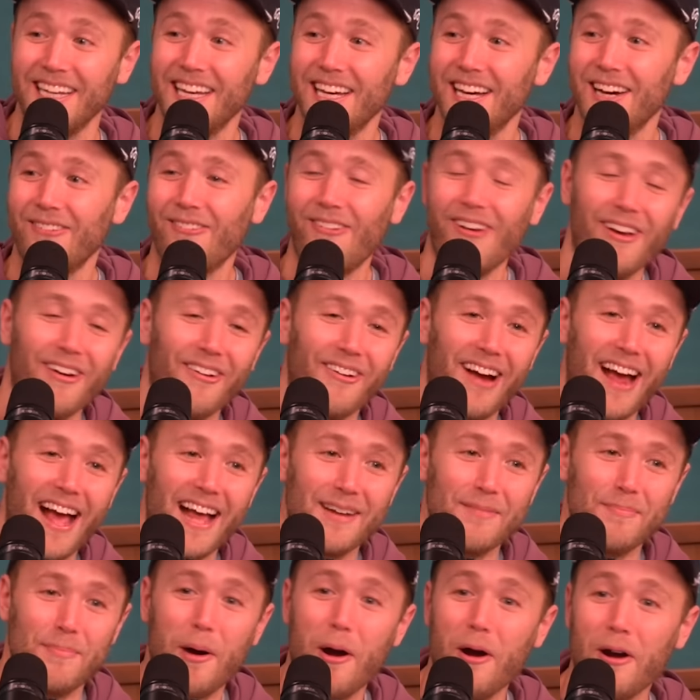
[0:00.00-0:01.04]
Okay. We were at a
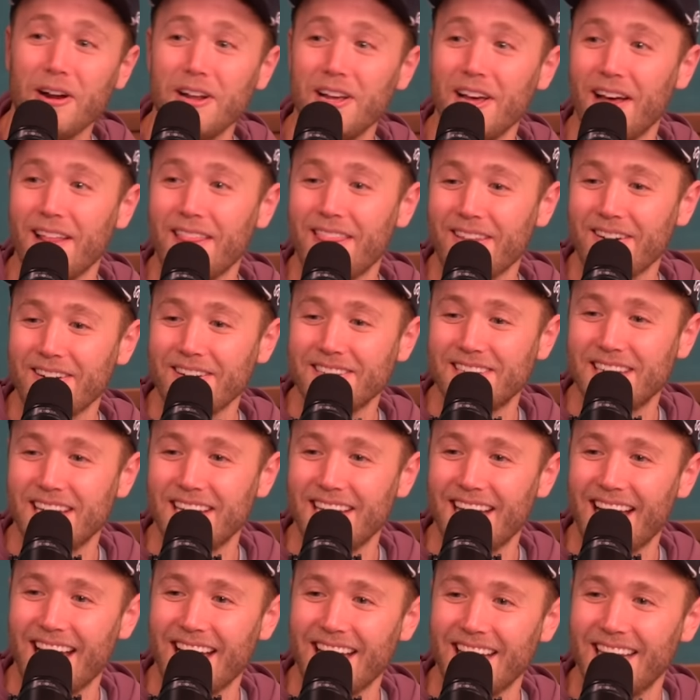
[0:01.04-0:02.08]
party on Thursday
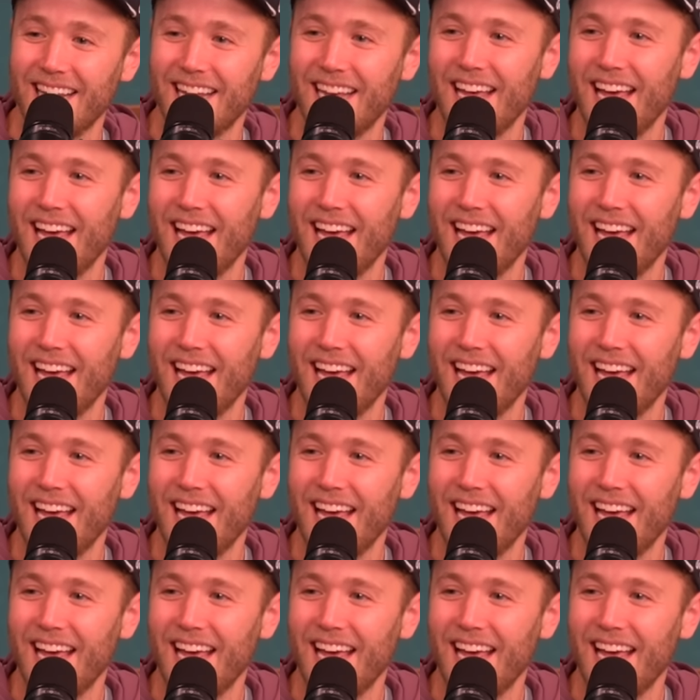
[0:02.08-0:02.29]
night.